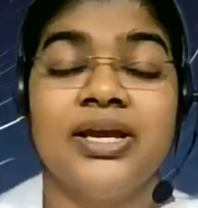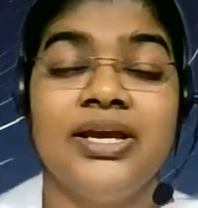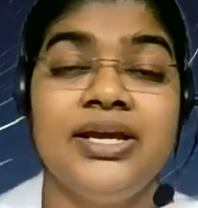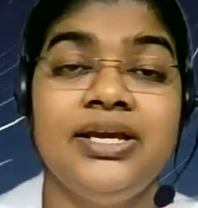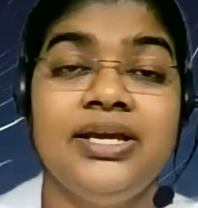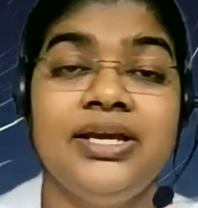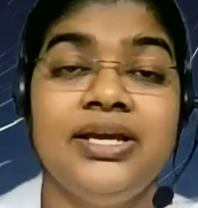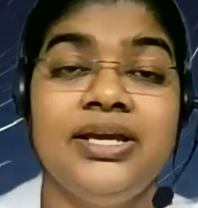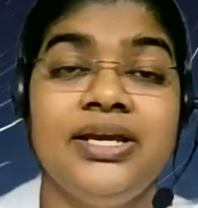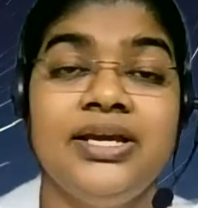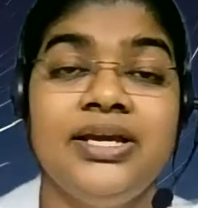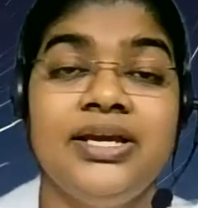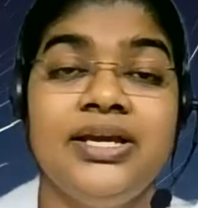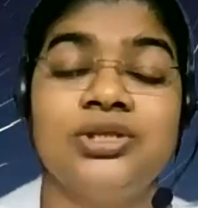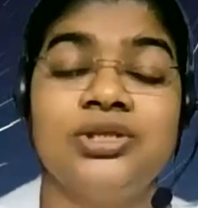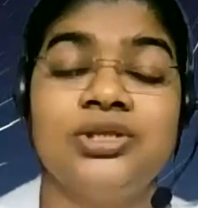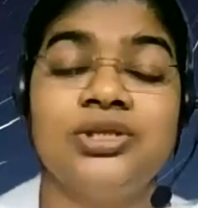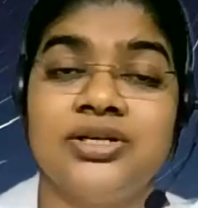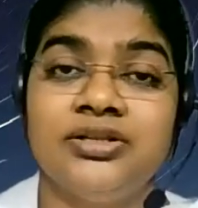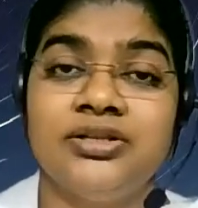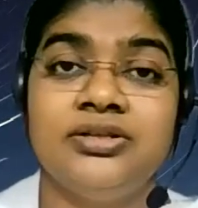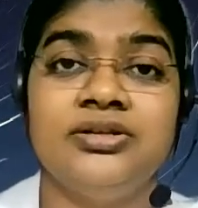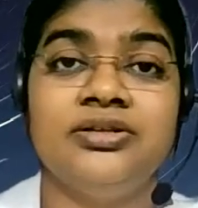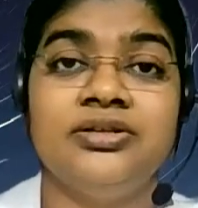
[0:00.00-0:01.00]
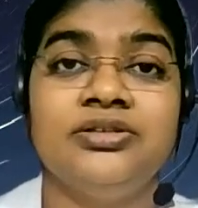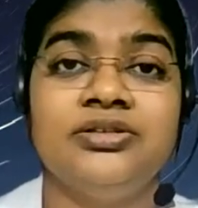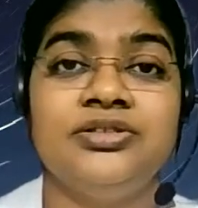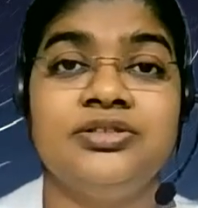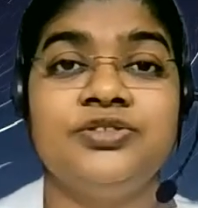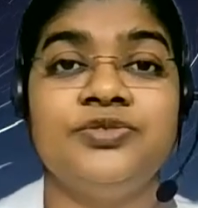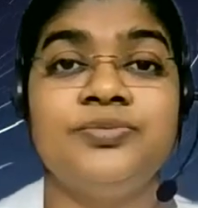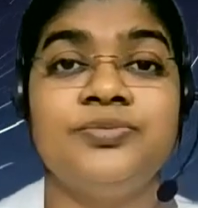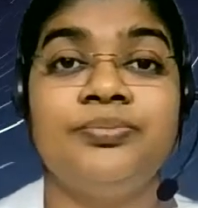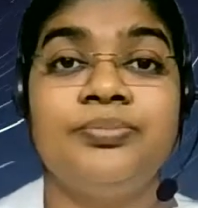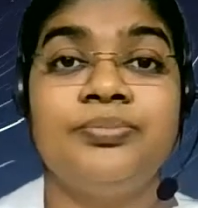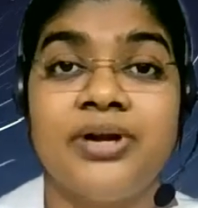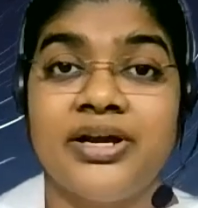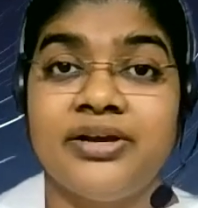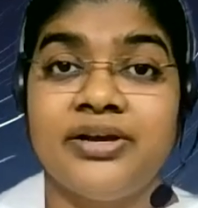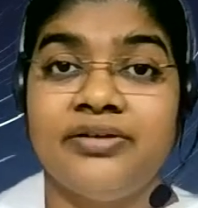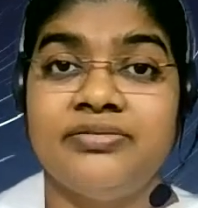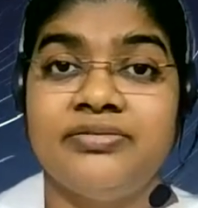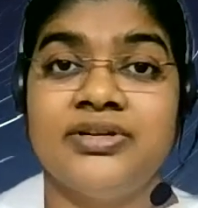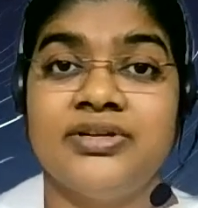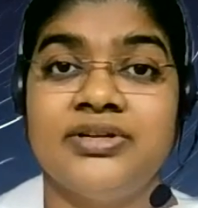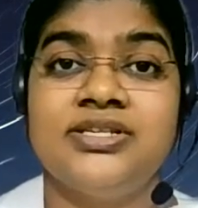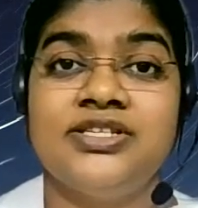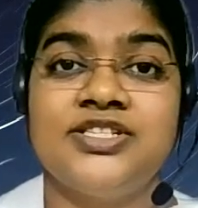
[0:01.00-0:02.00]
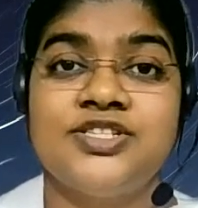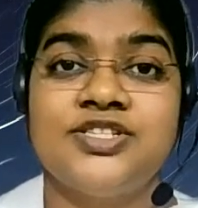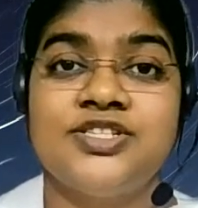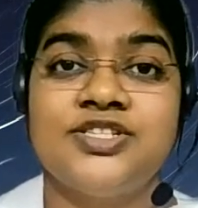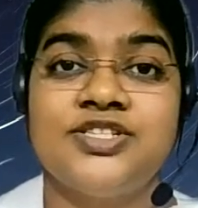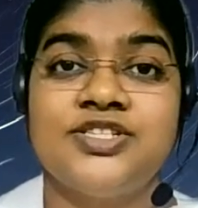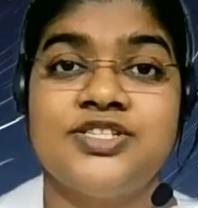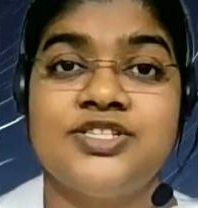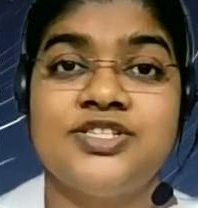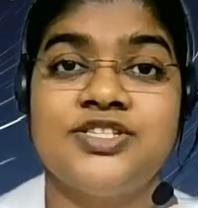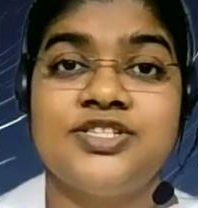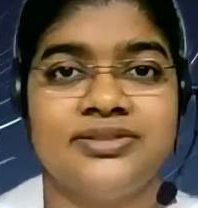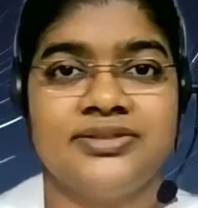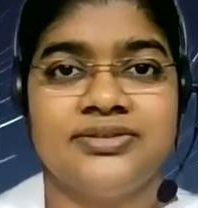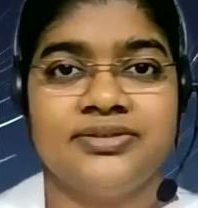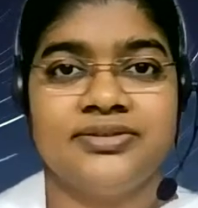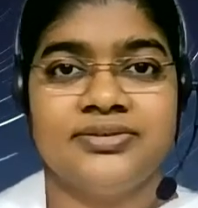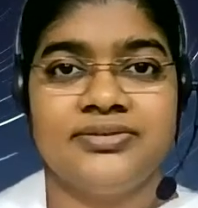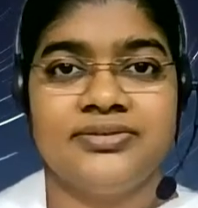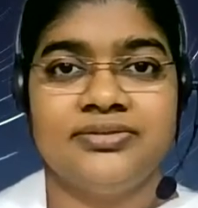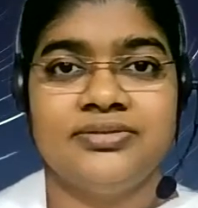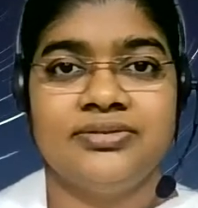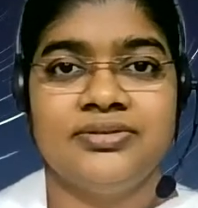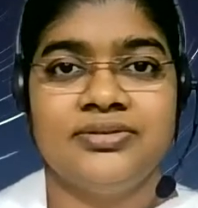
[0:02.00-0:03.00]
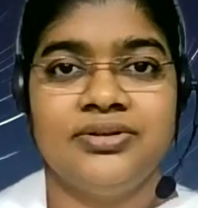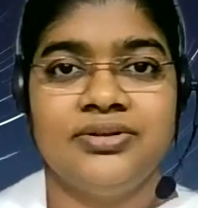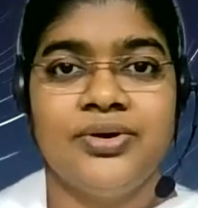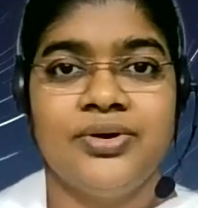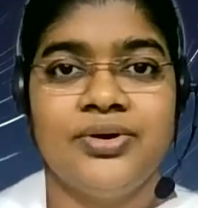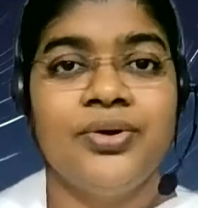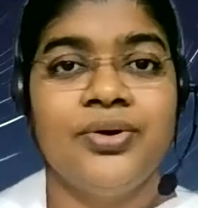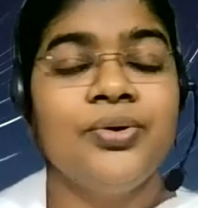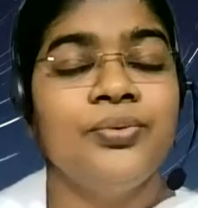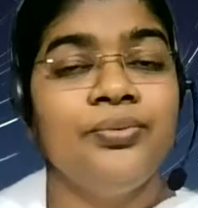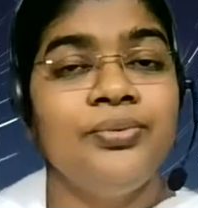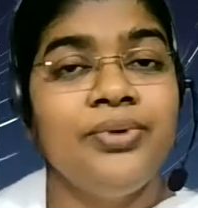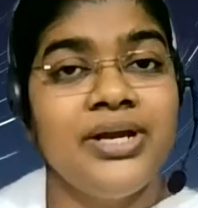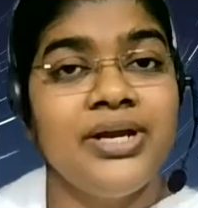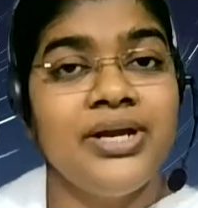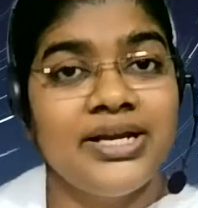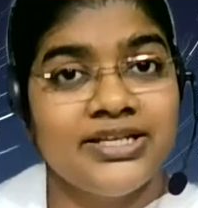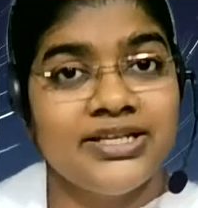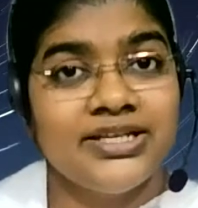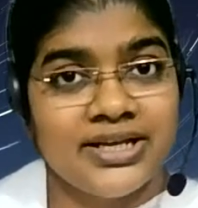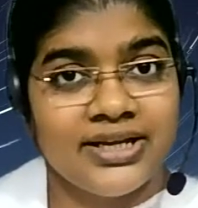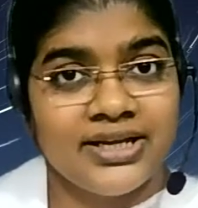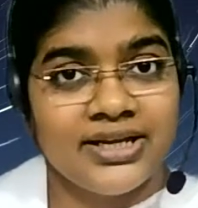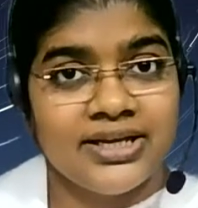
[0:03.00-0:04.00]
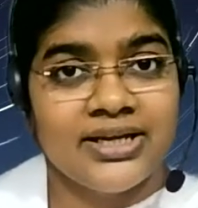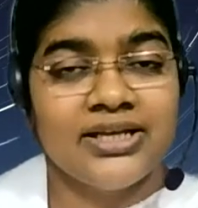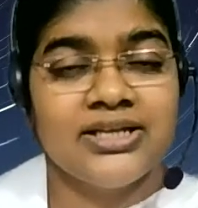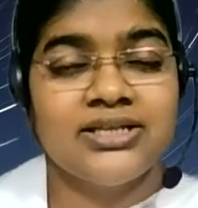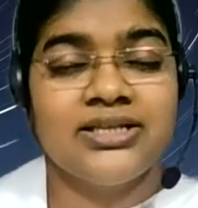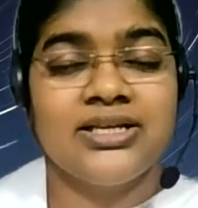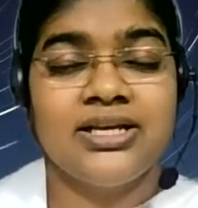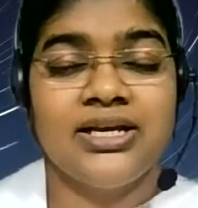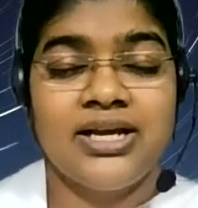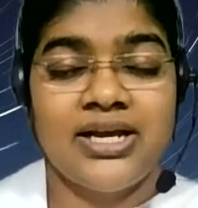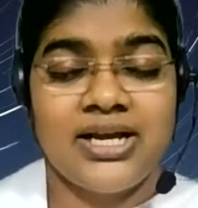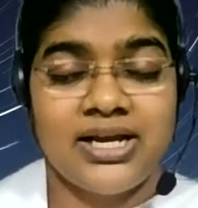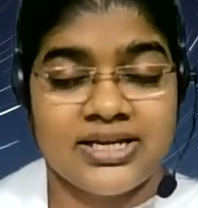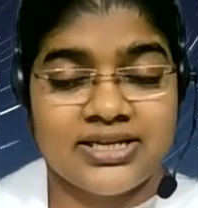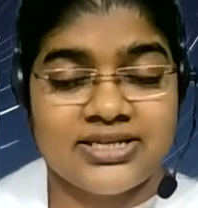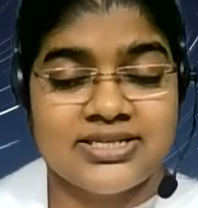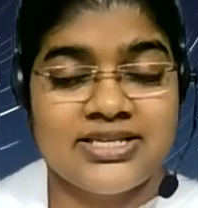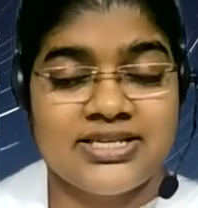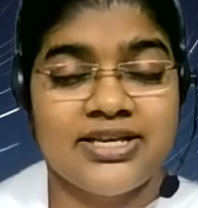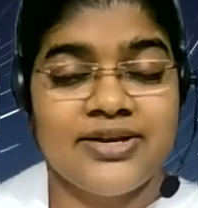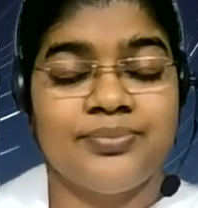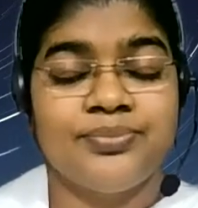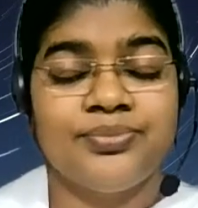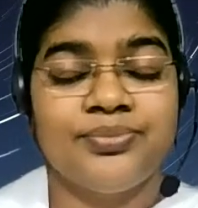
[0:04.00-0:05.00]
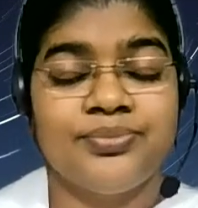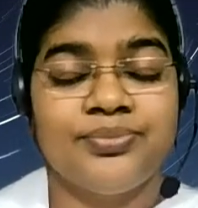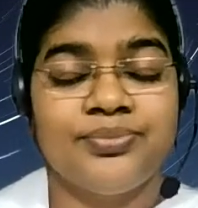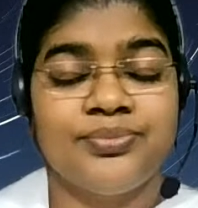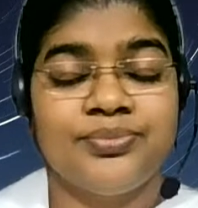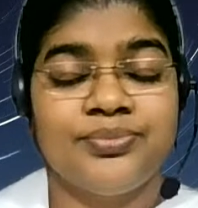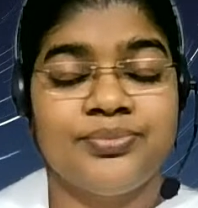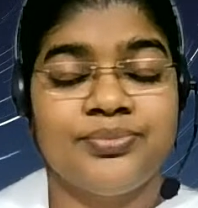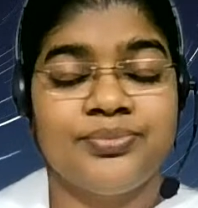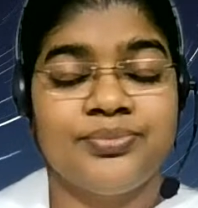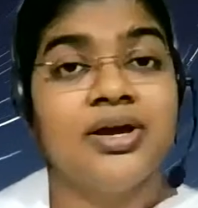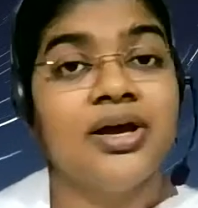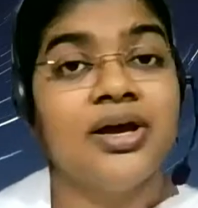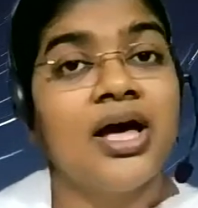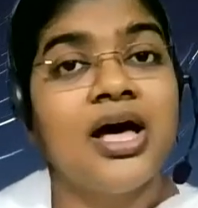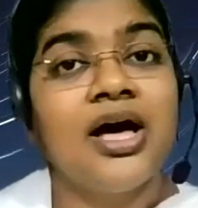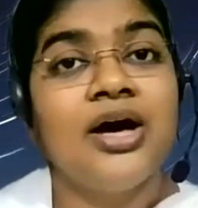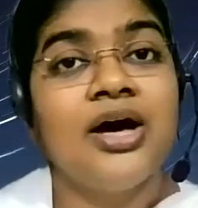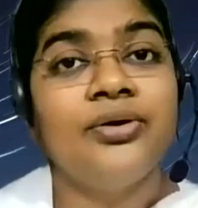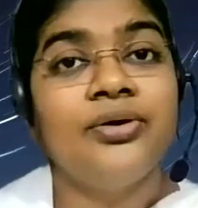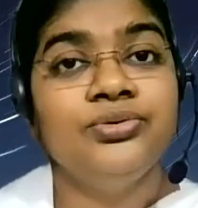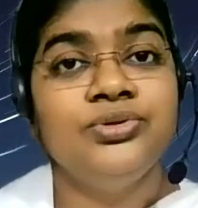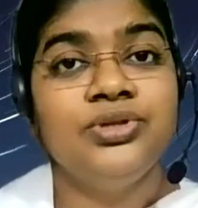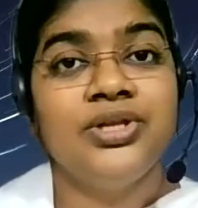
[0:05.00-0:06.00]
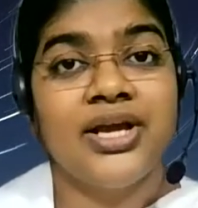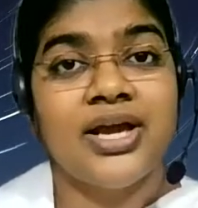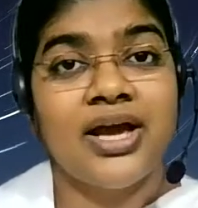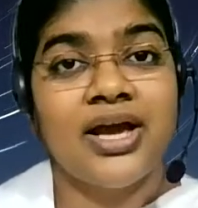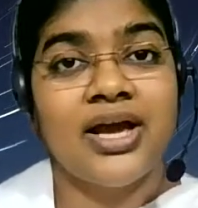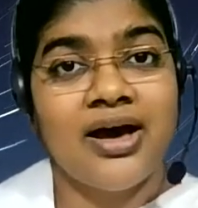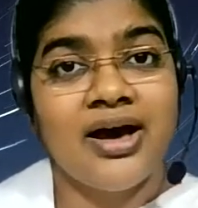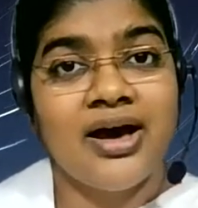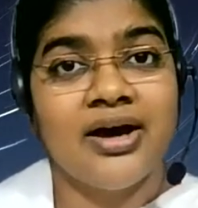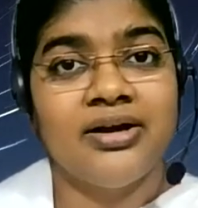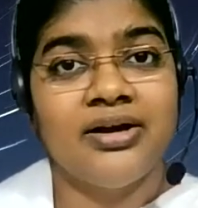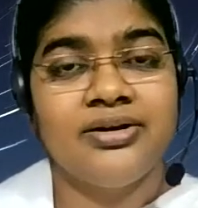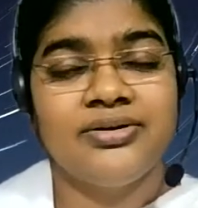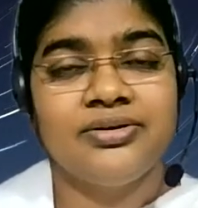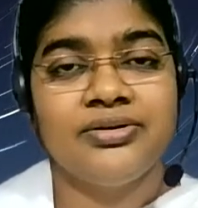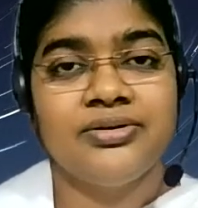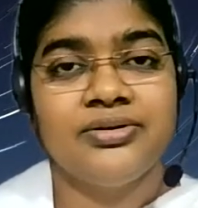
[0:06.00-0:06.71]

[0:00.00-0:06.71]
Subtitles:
each other's private space. We accept how they are.